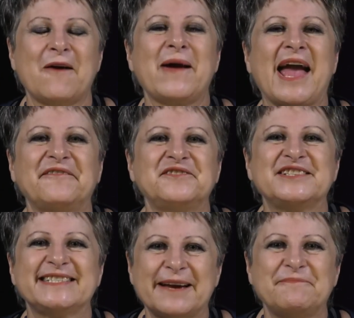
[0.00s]
We have to
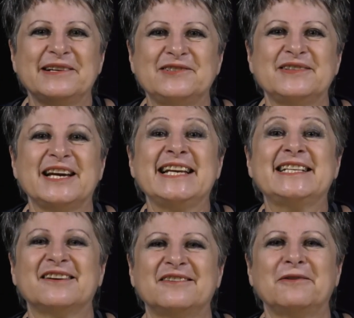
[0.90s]
step into the
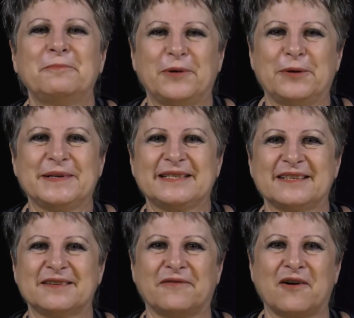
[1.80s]
eternal
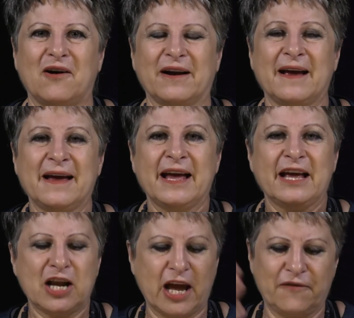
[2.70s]
purposes of God.
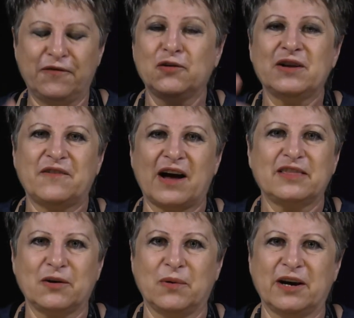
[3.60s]
Now, if you
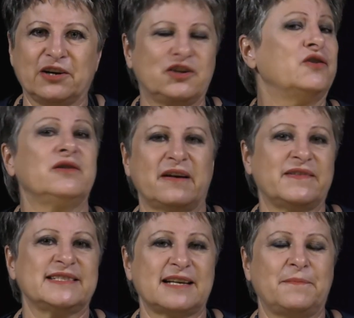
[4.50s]
divide the word, you'll
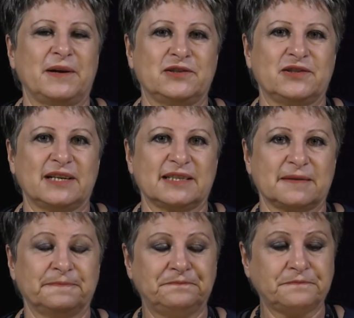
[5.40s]
never step into this.